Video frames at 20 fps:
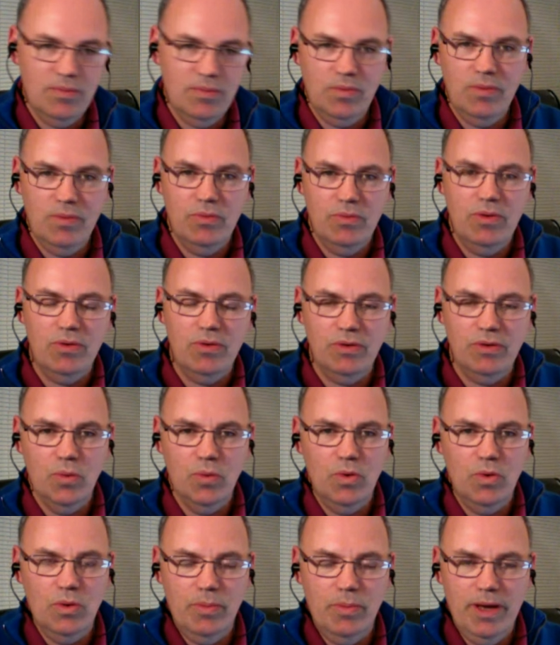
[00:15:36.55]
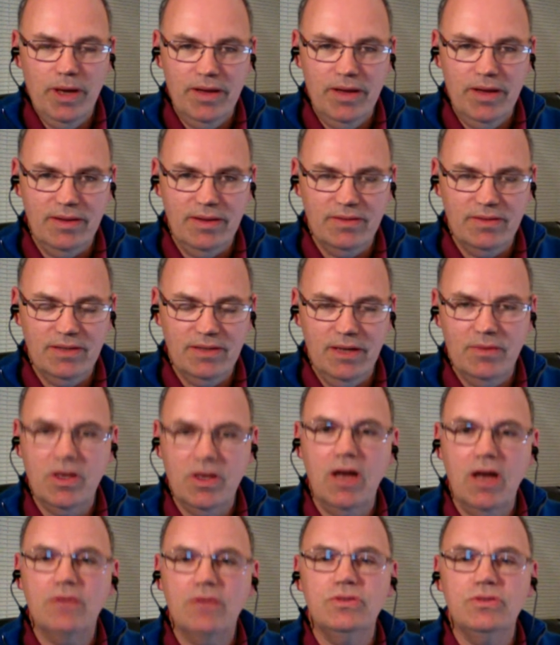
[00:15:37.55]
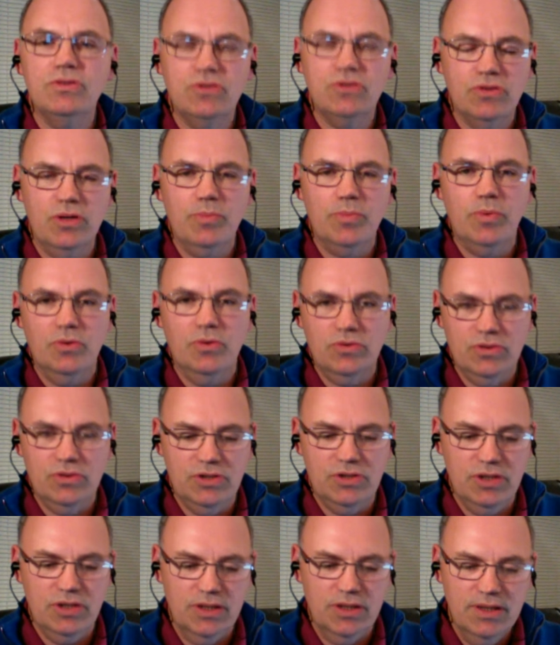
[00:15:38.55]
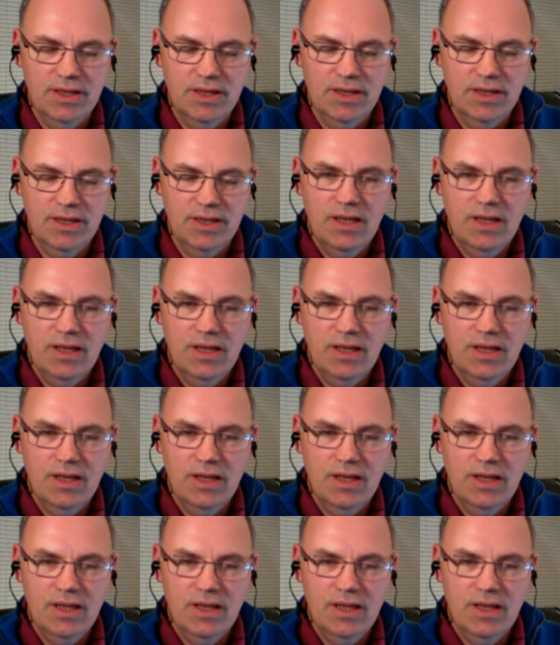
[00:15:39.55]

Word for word: when we were on a walkabout, and they're saying, "Can't do street portraiture.